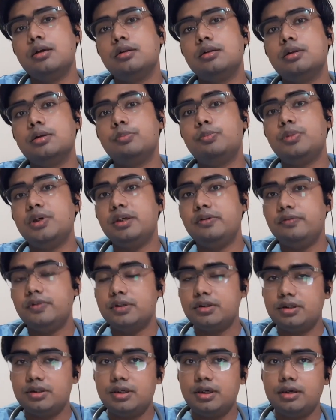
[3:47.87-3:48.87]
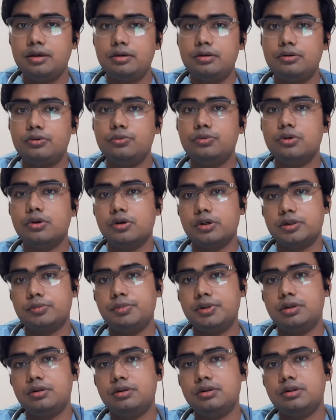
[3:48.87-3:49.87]
the previous day to the
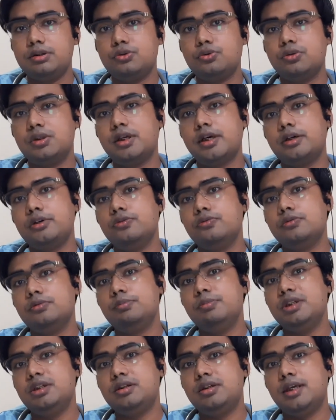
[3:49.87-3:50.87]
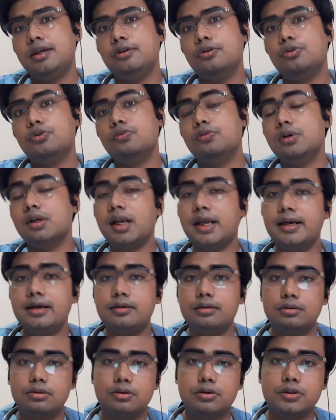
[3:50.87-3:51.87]
hospital, so that you will be staying overnight
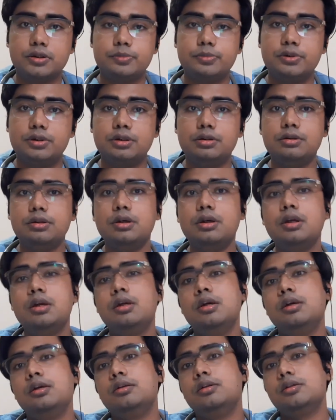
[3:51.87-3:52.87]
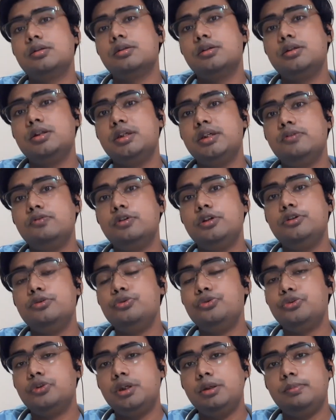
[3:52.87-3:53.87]
in the hospital. The surgery will
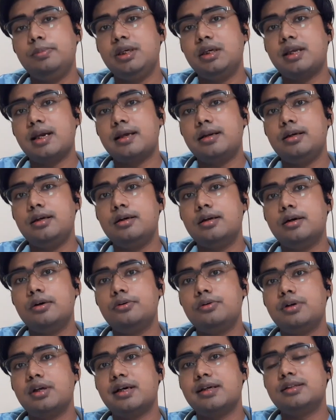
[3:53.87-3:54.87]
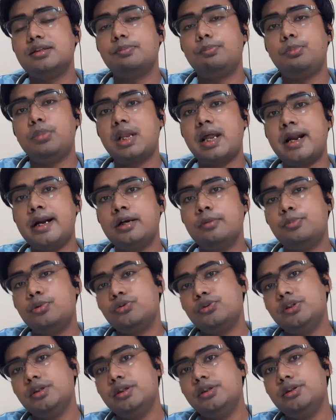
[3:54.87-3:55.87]
usually be carried out as a planned
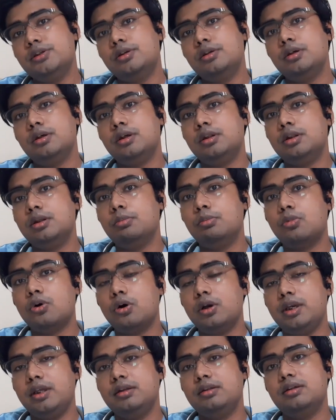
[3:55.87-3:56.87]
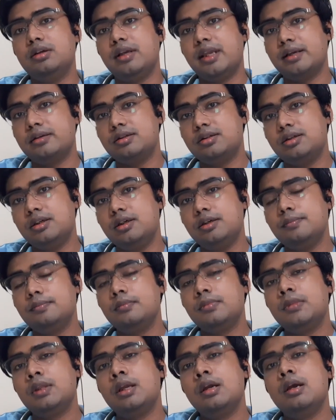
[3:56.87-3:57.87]
procedure in the morning the next day,
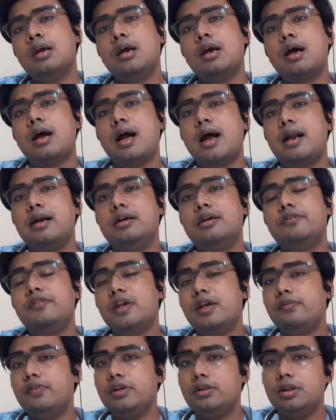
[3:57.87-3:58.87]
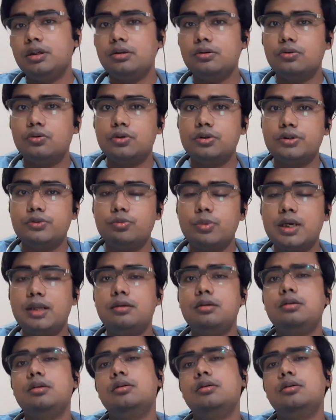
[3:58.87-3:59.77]
and if everything goes well,